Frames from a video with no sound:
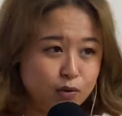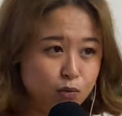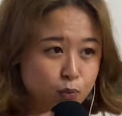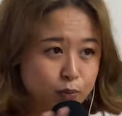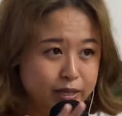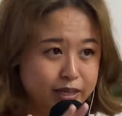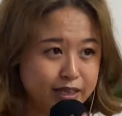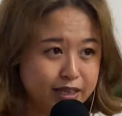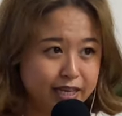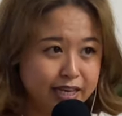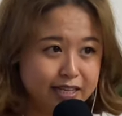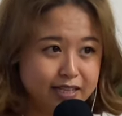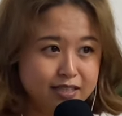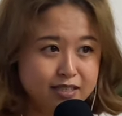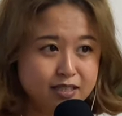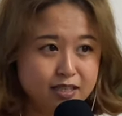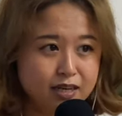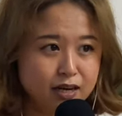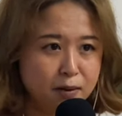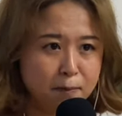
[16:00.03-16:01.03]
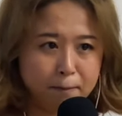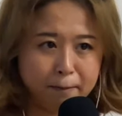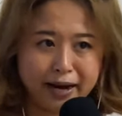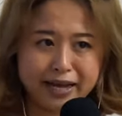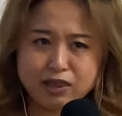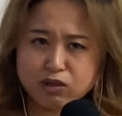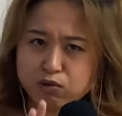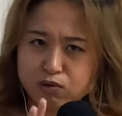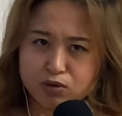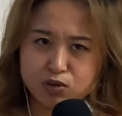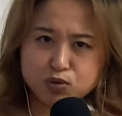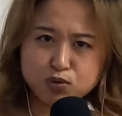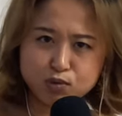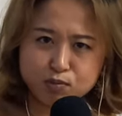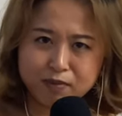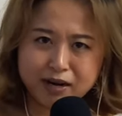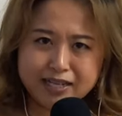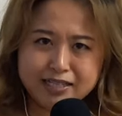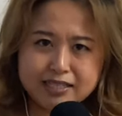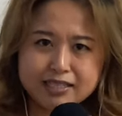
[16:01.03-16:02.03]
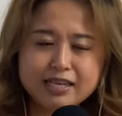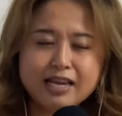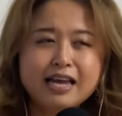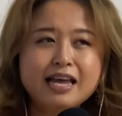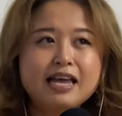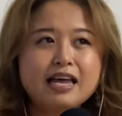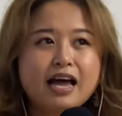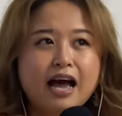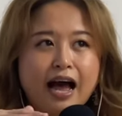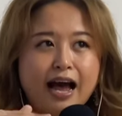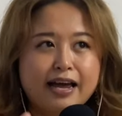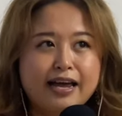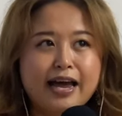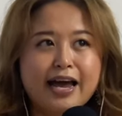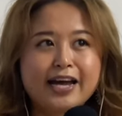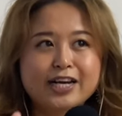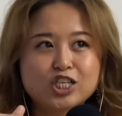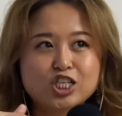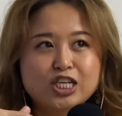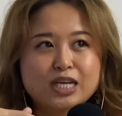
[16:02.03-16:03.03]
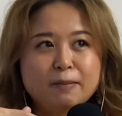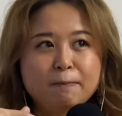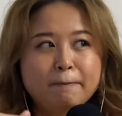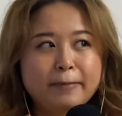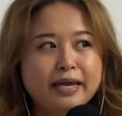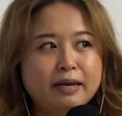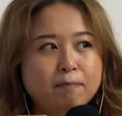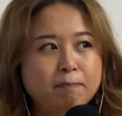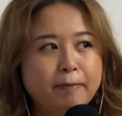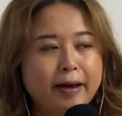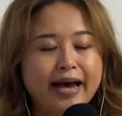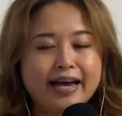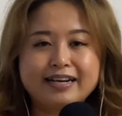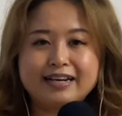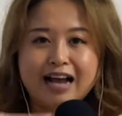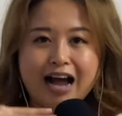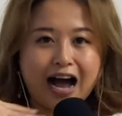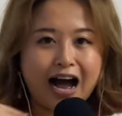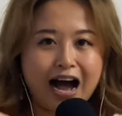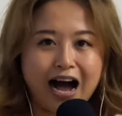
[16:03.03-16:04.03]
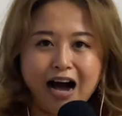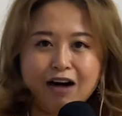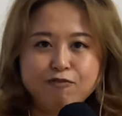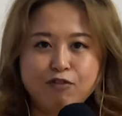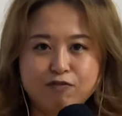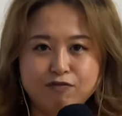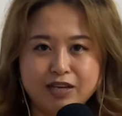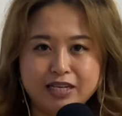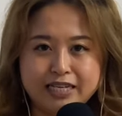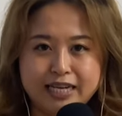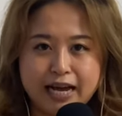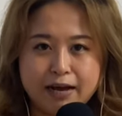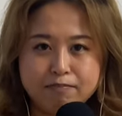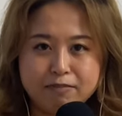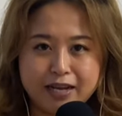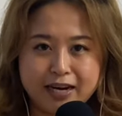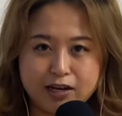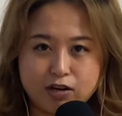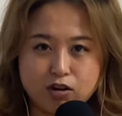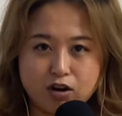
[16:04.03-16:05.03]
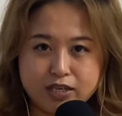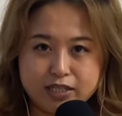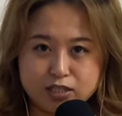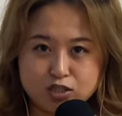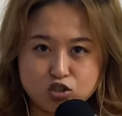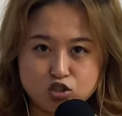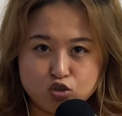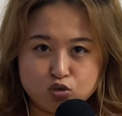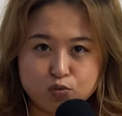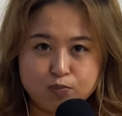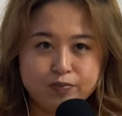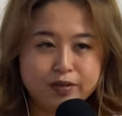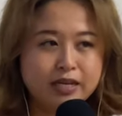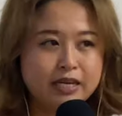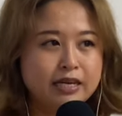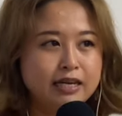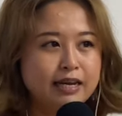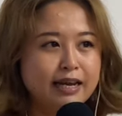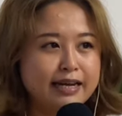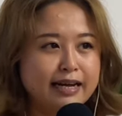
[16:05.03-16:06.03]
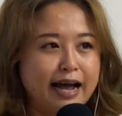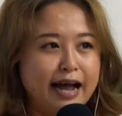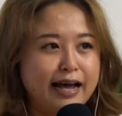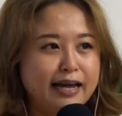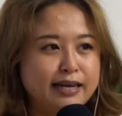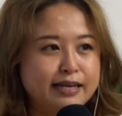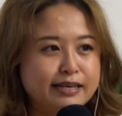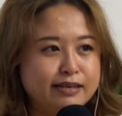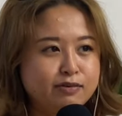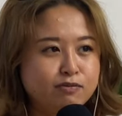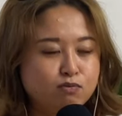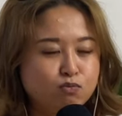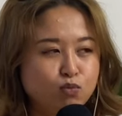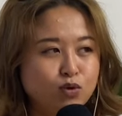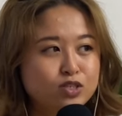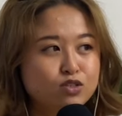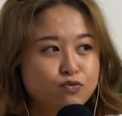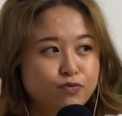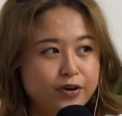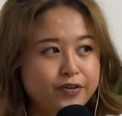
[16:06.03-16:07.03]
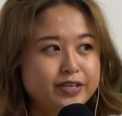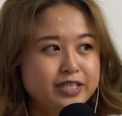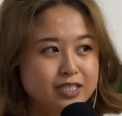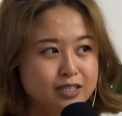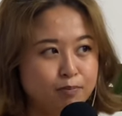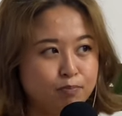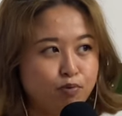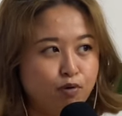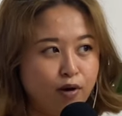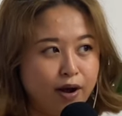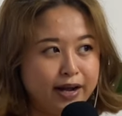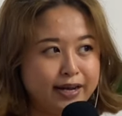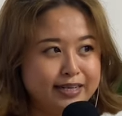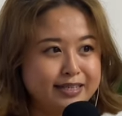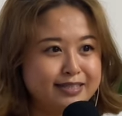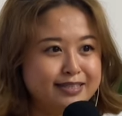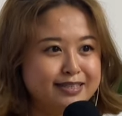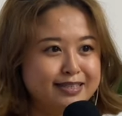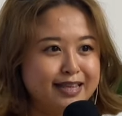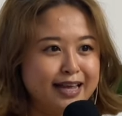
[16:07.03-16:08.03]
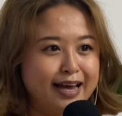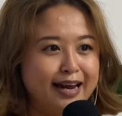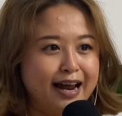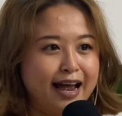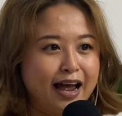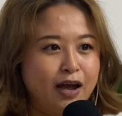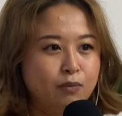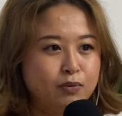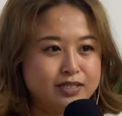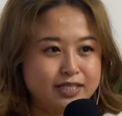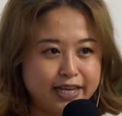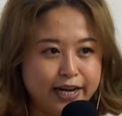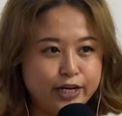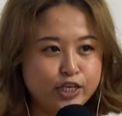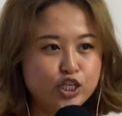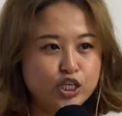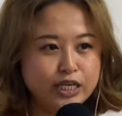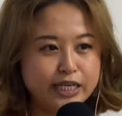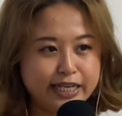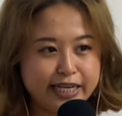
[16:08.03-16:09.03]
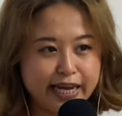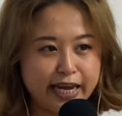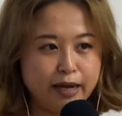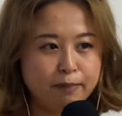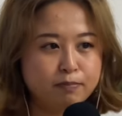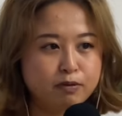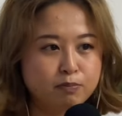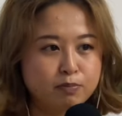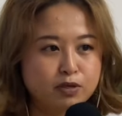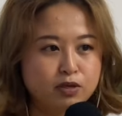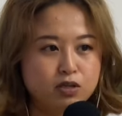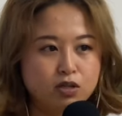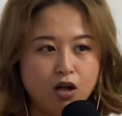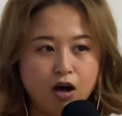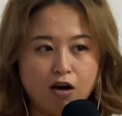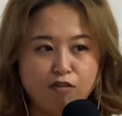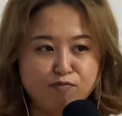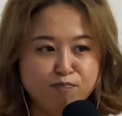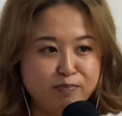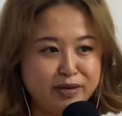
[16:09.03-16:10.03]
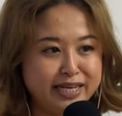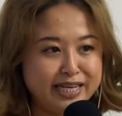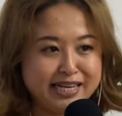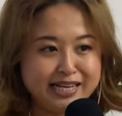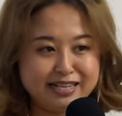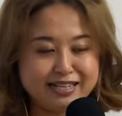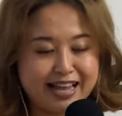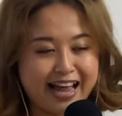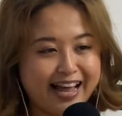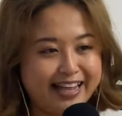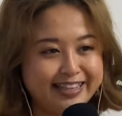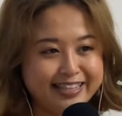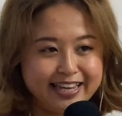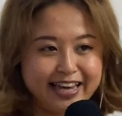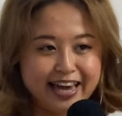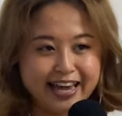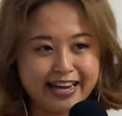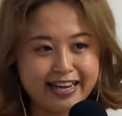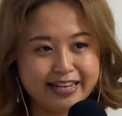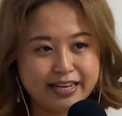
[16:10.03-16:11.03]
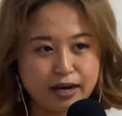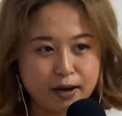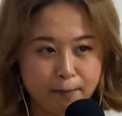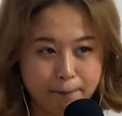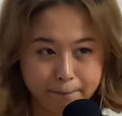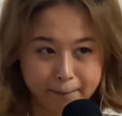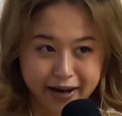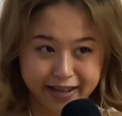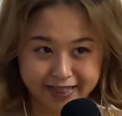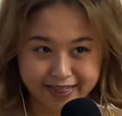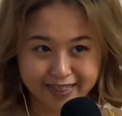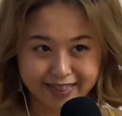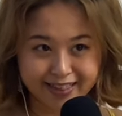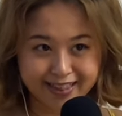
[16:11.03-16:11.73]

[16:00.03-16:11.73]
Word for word: within a month or 2 months, I actually made back half of the debt that I got into. Like I was very surprised that I was actually capable of making $10,000 a month.